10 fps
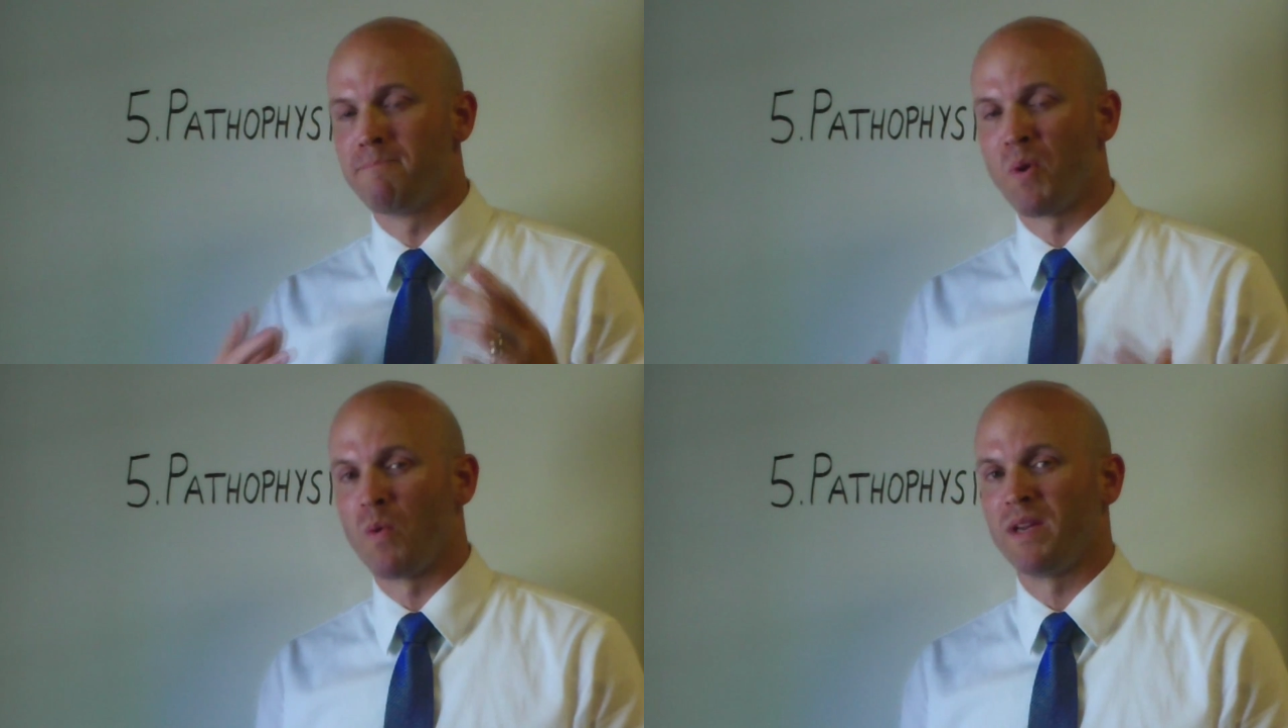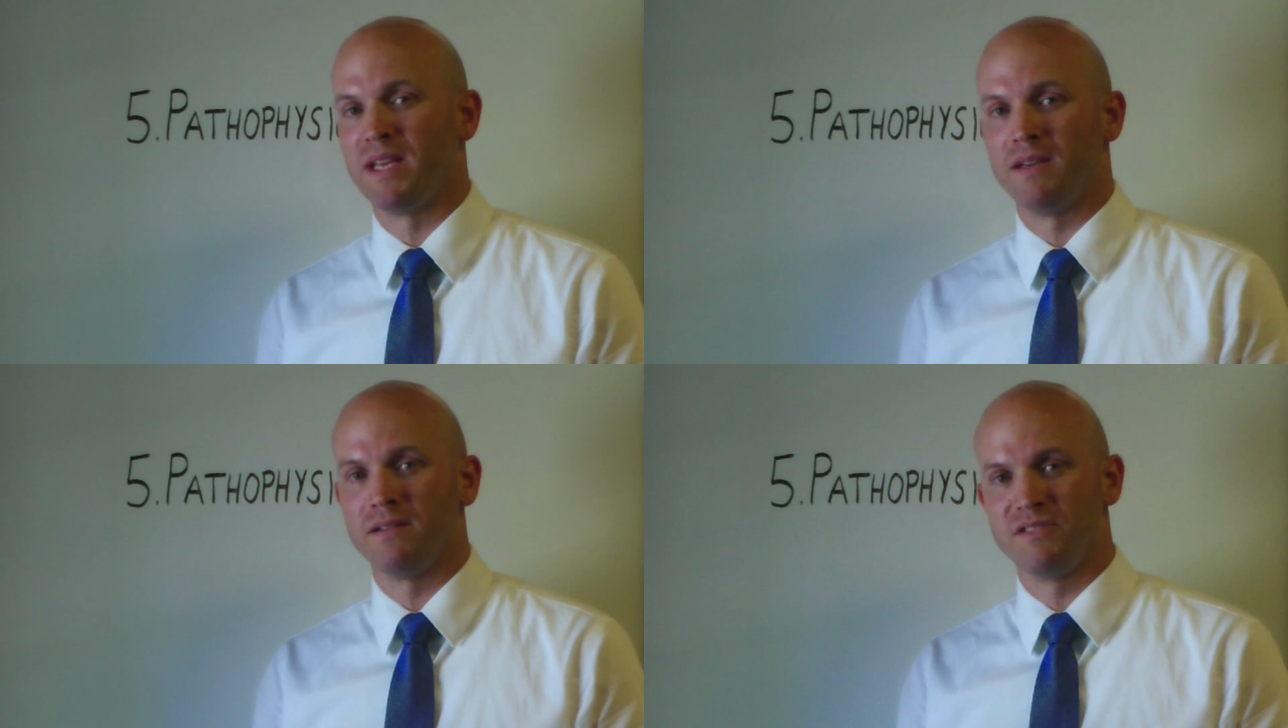
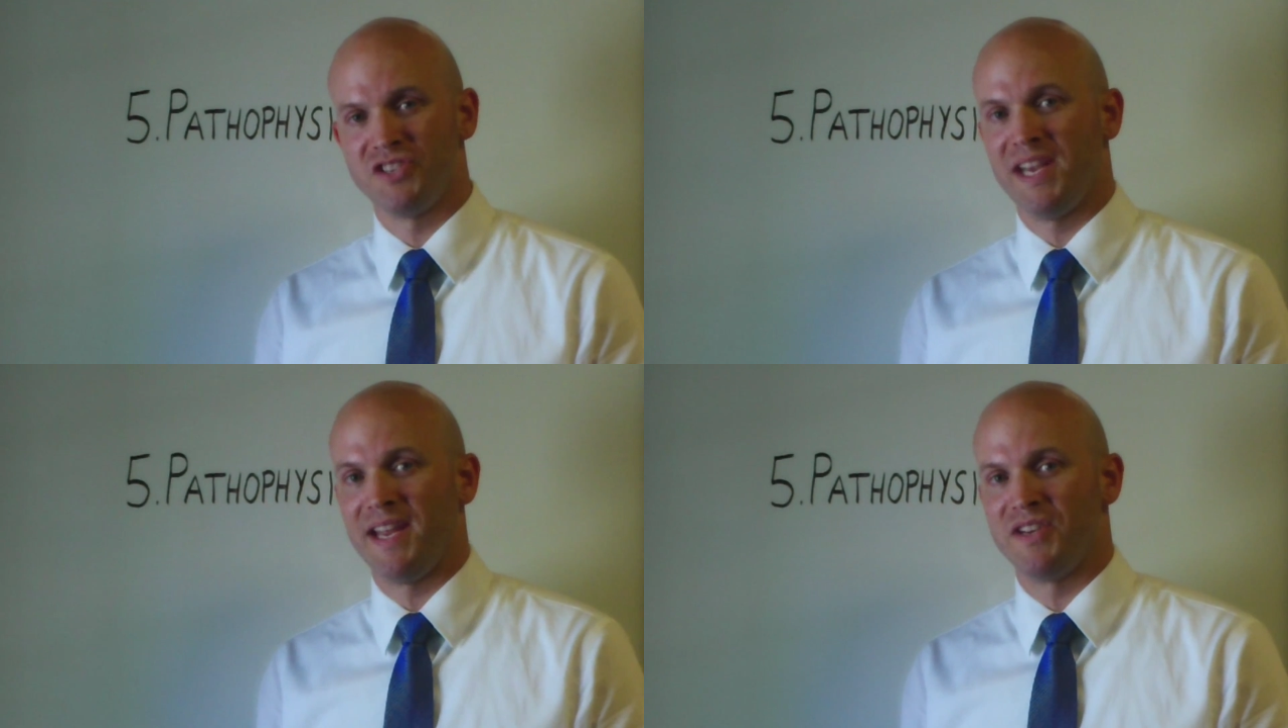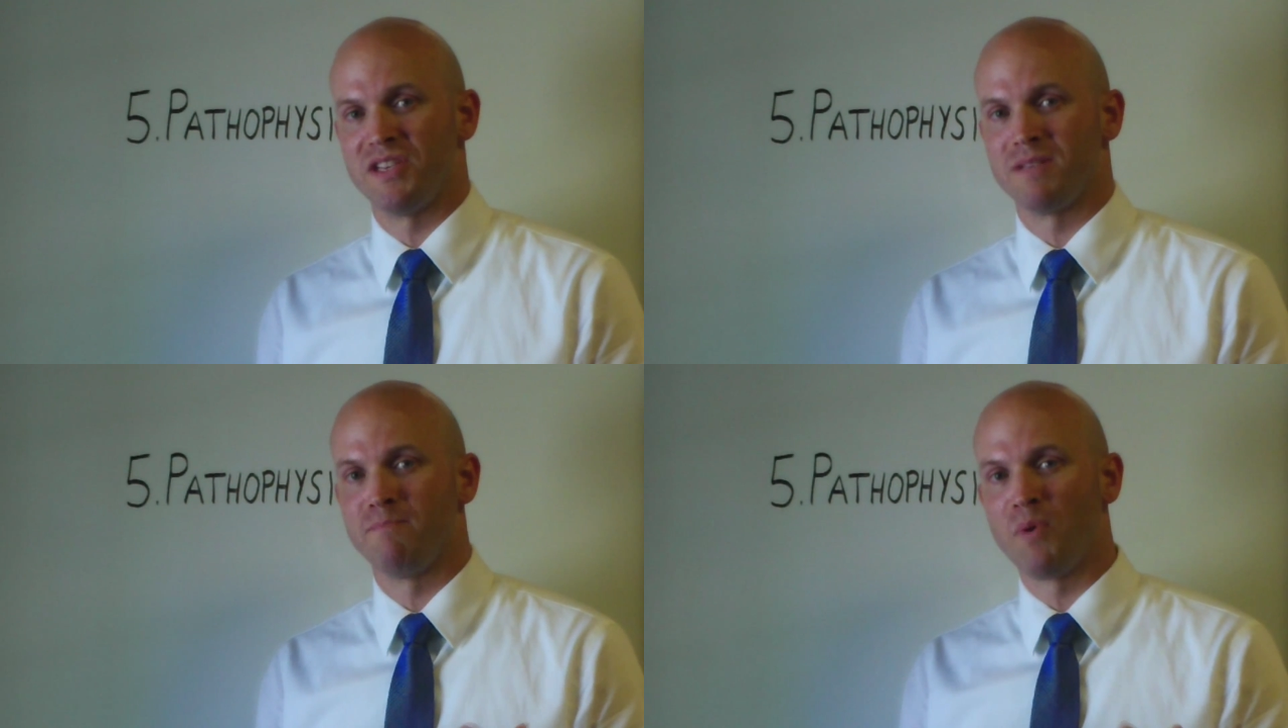bony
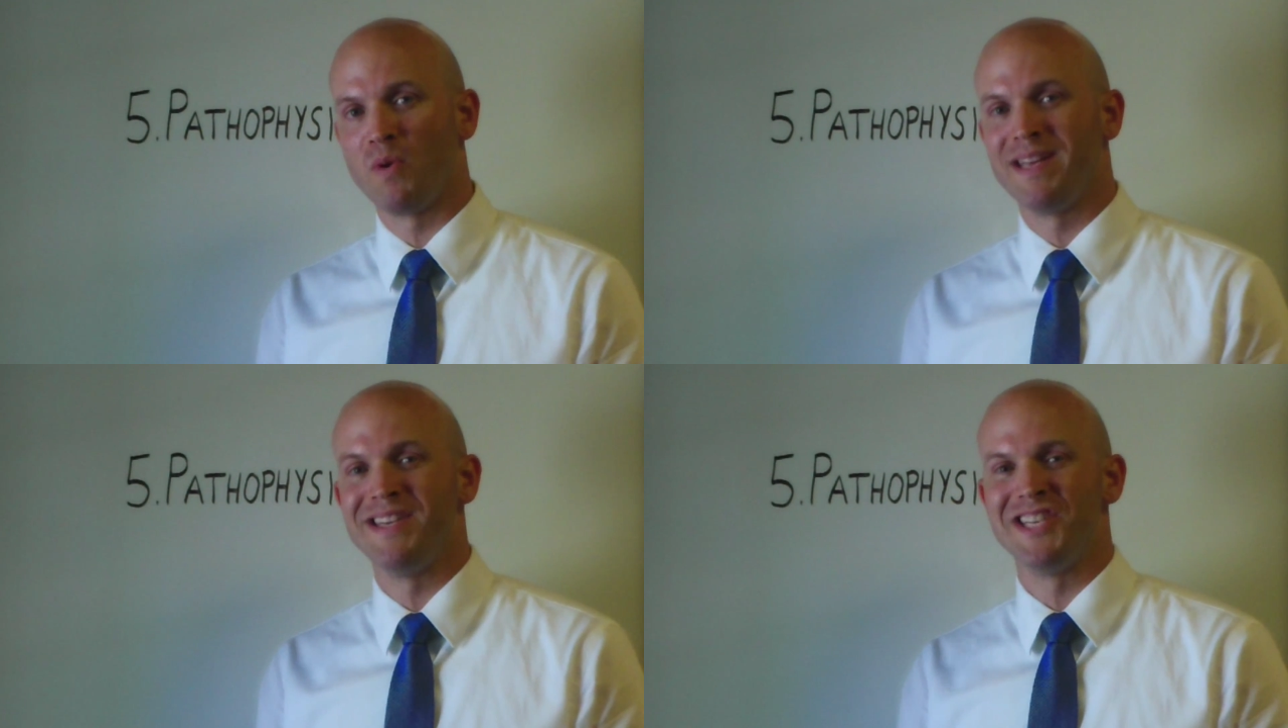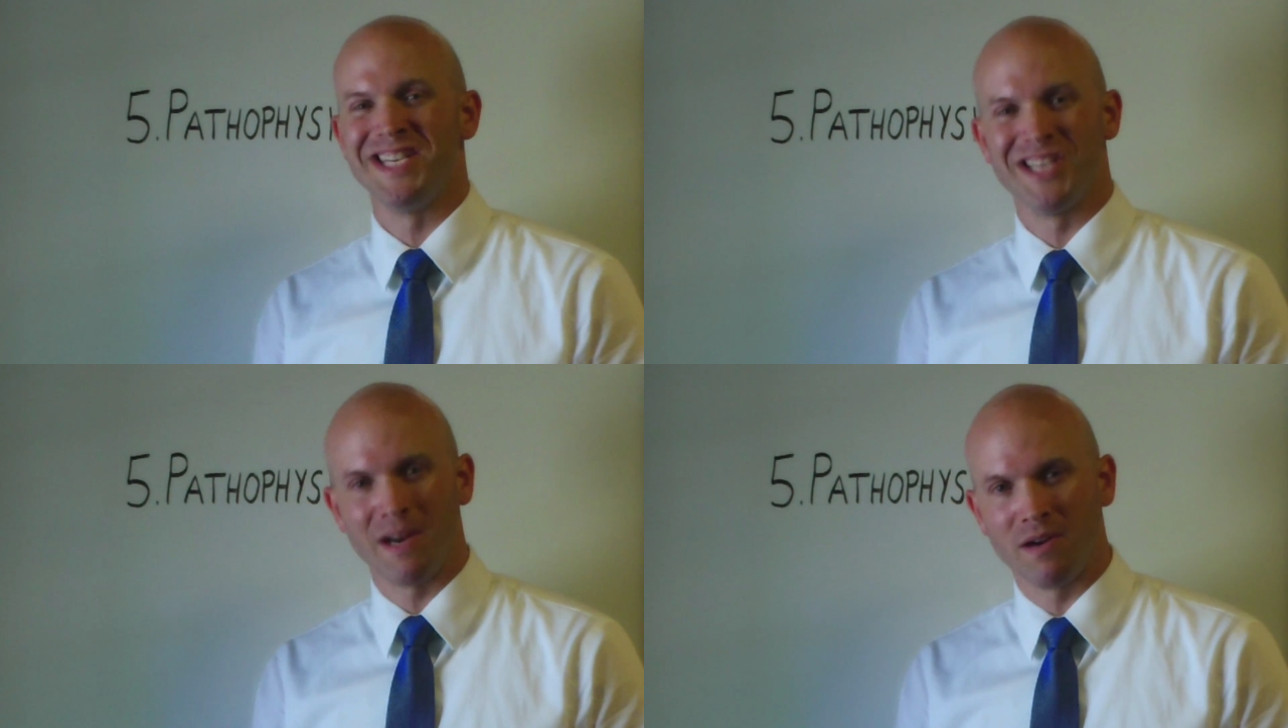changes, bony
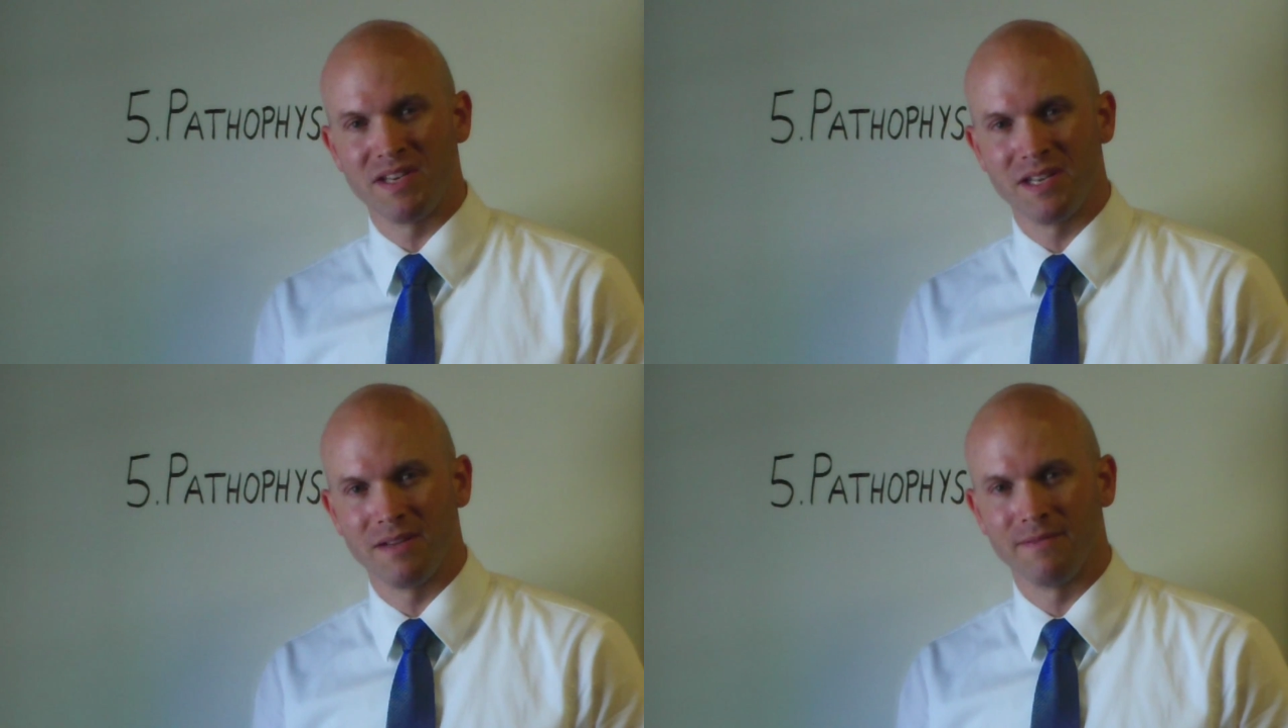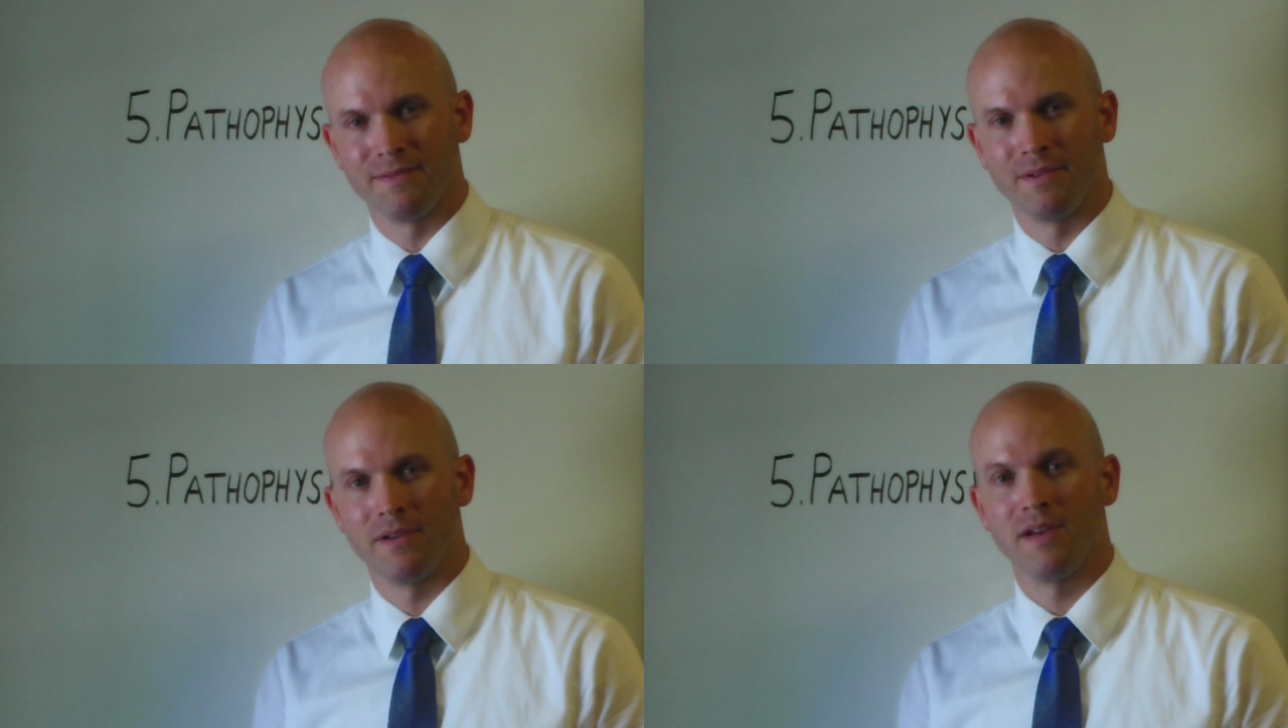degenerative,